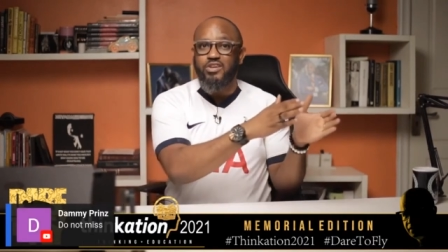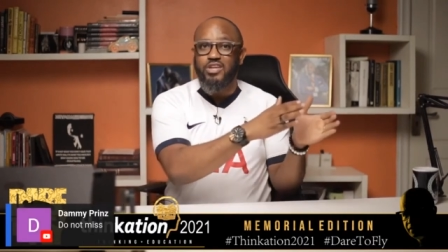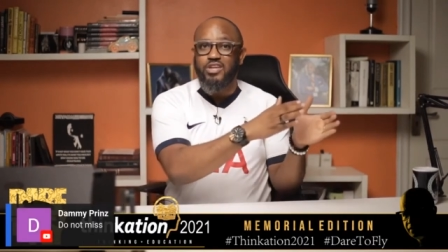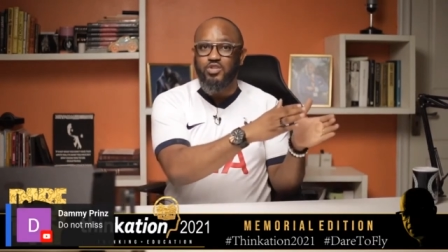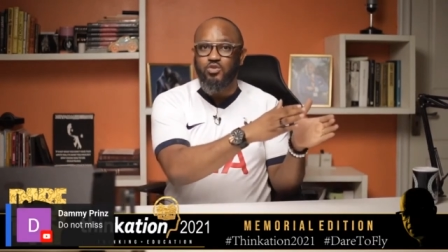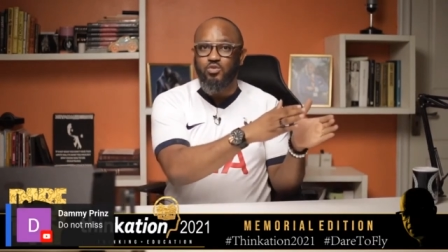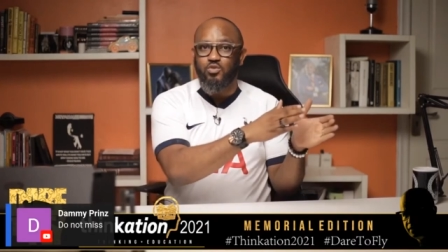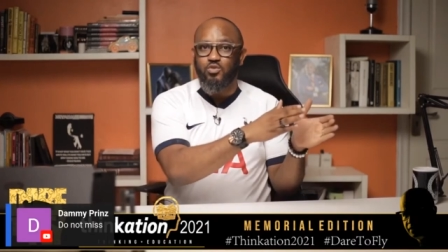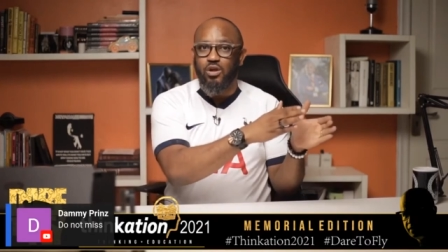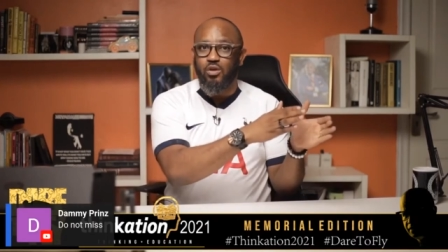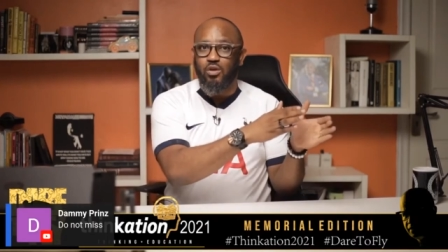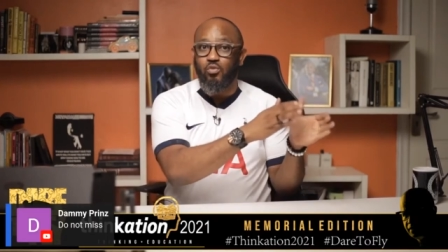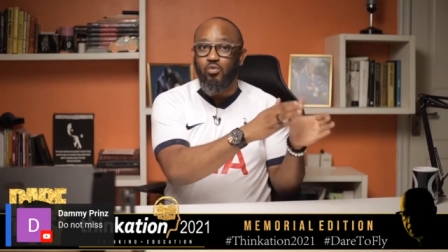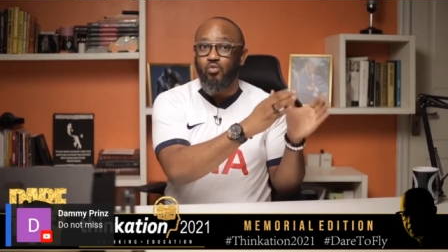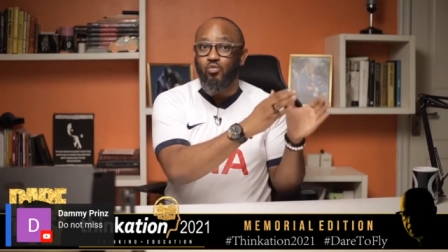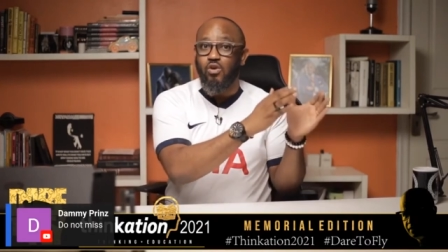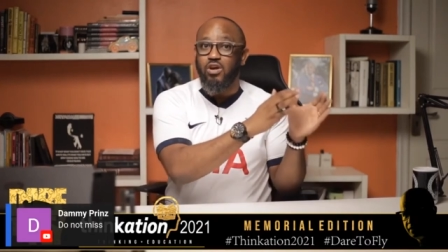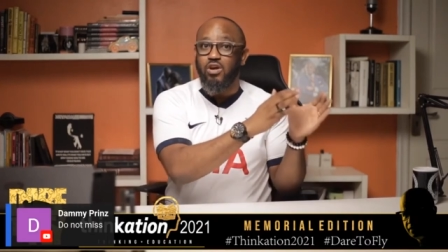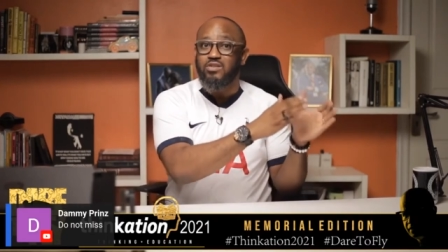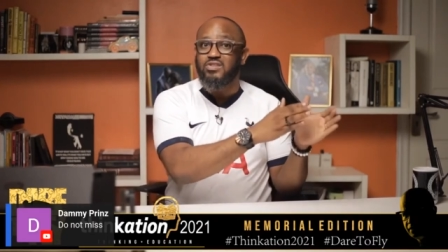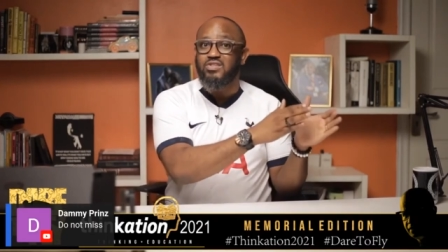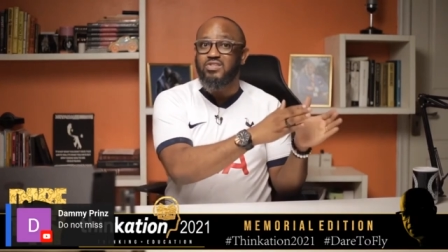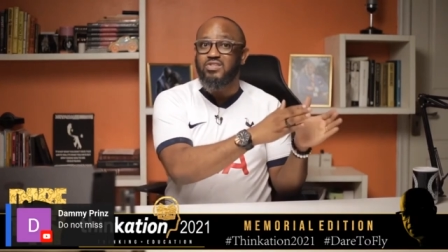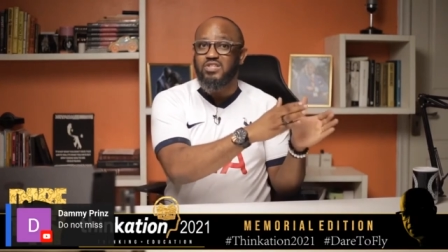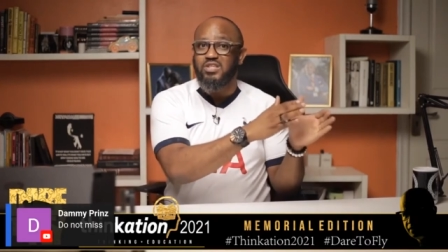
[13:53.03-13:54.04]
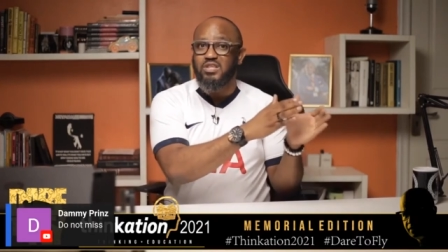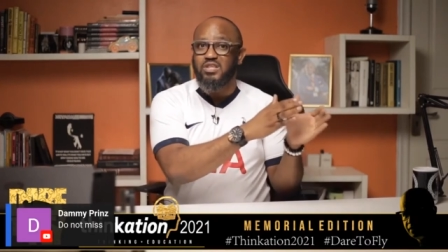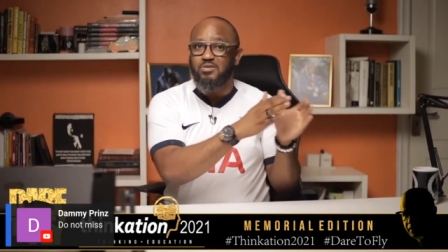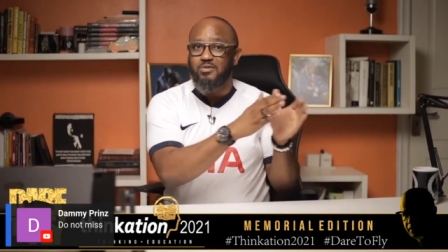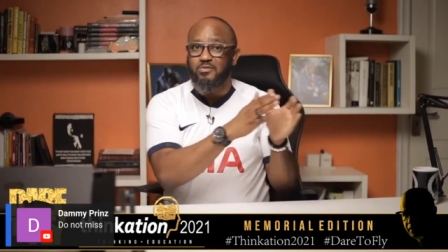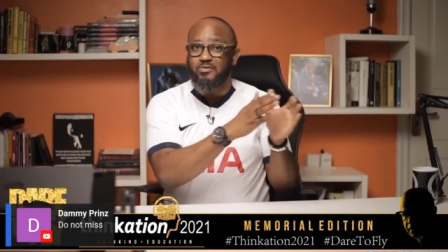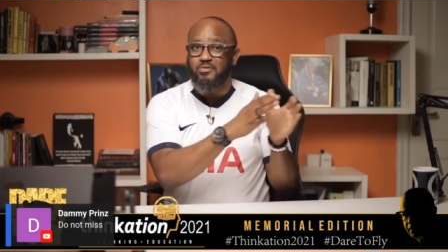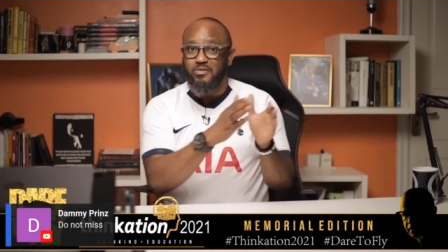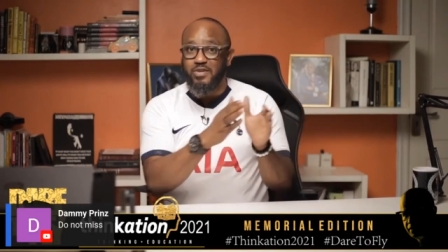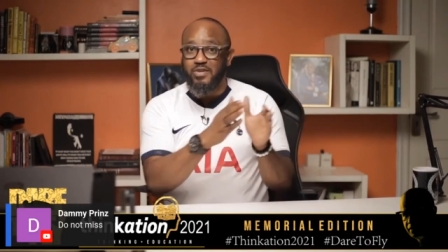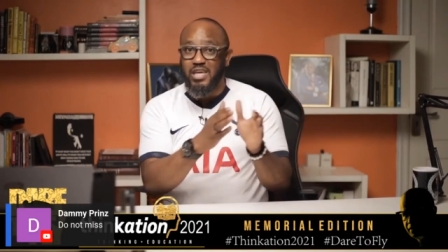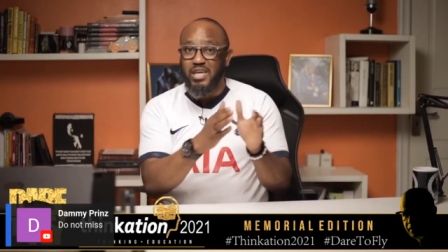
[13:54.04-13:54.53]
Israel runs to the
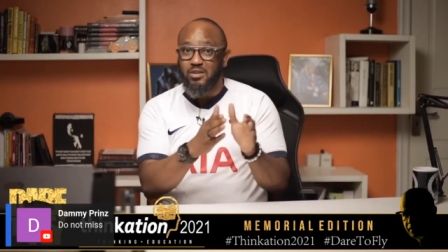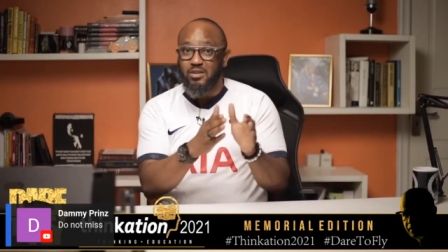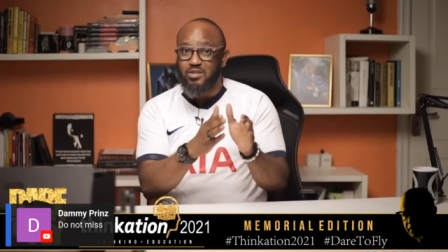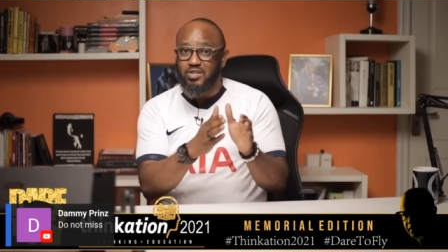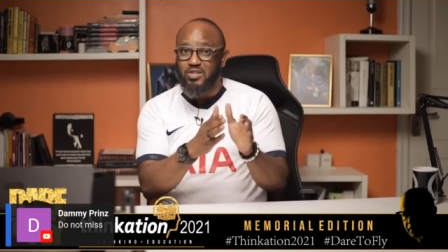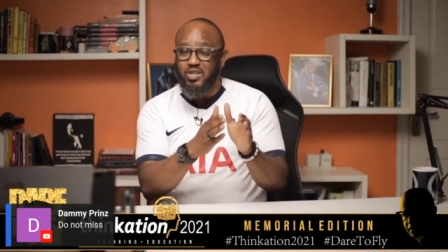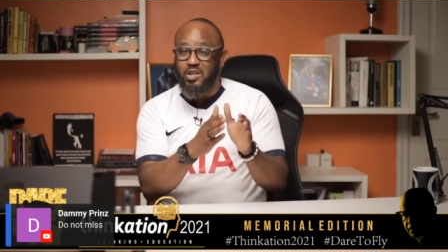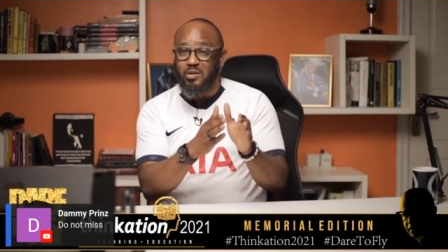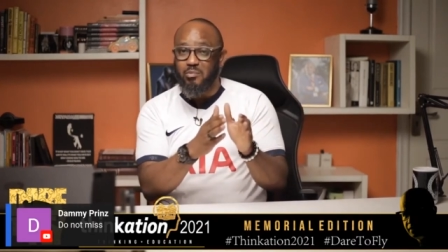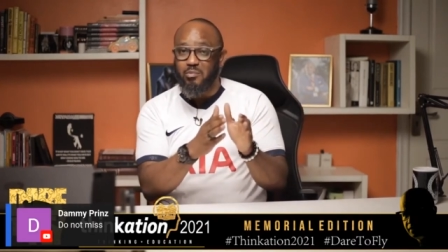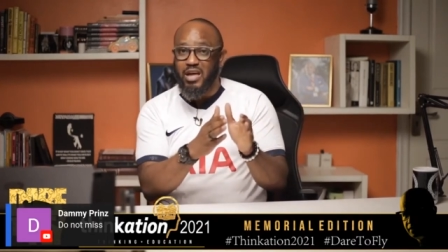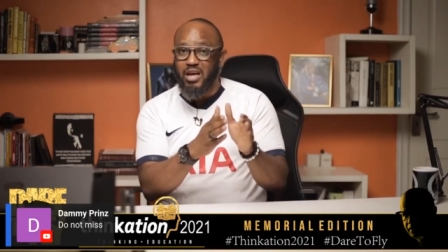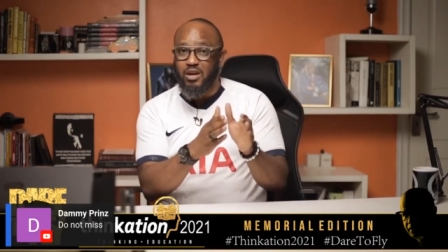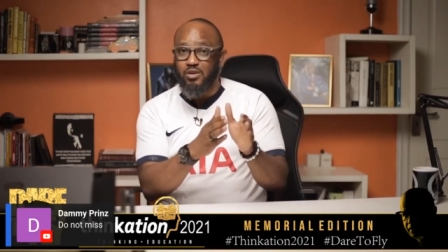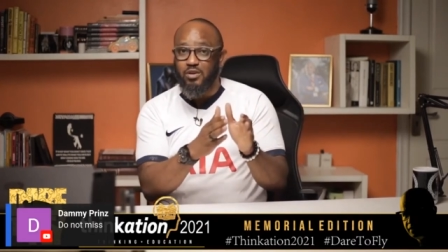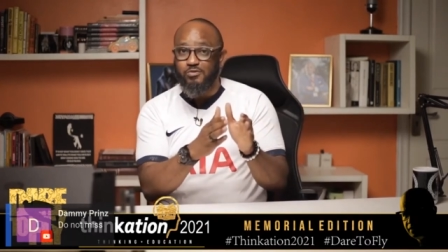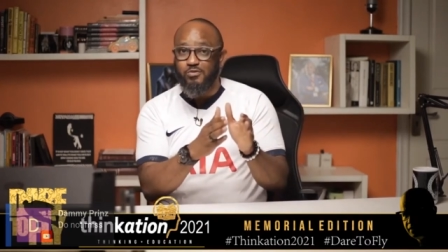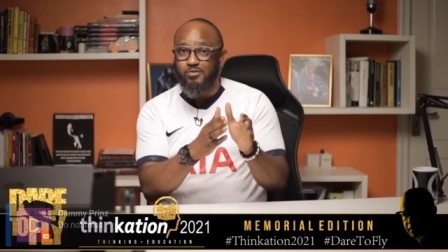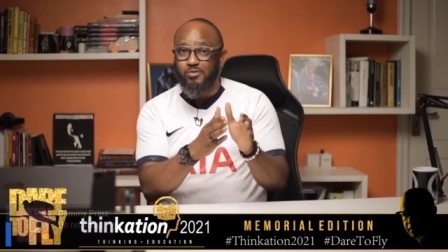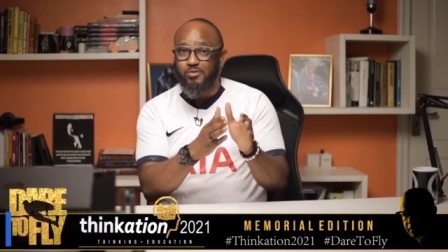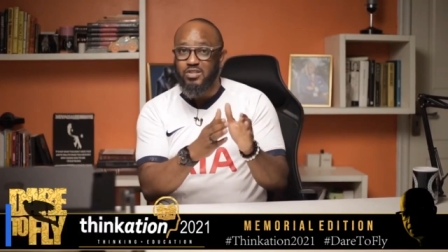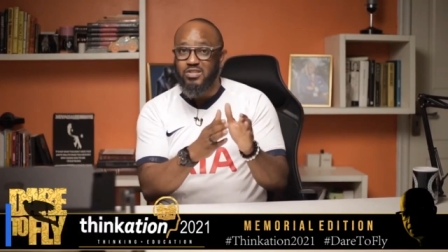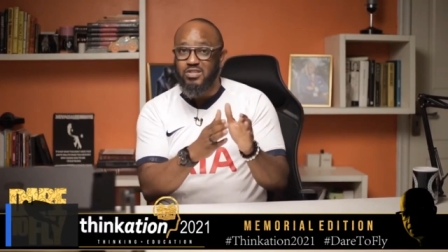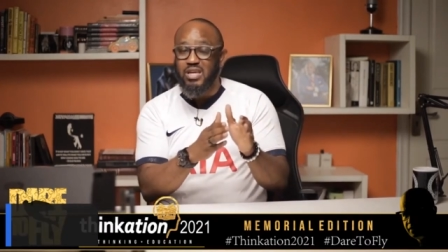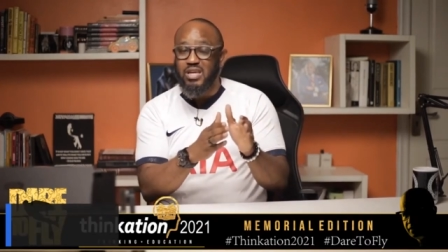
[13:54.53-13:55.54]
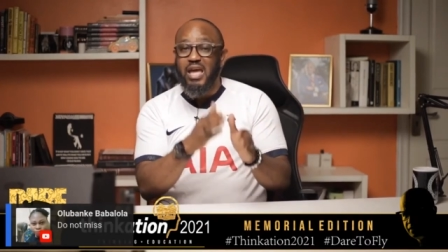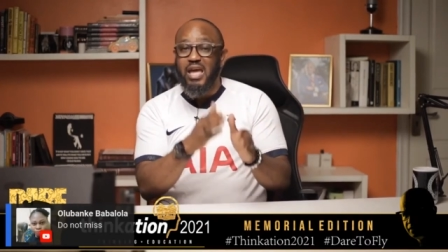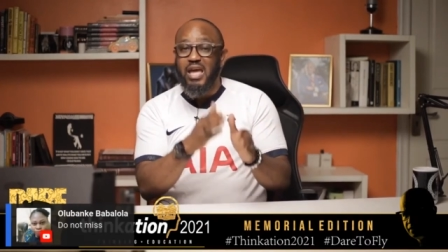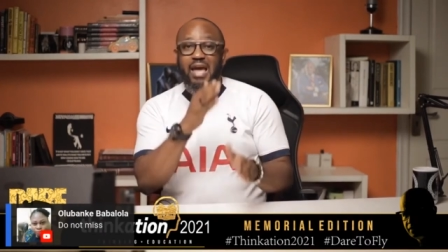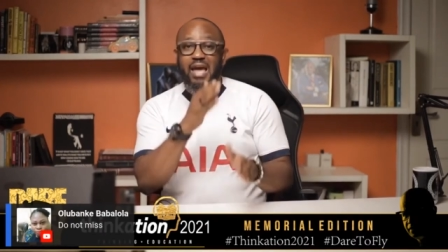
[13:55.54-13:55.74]
field, to the battlefront,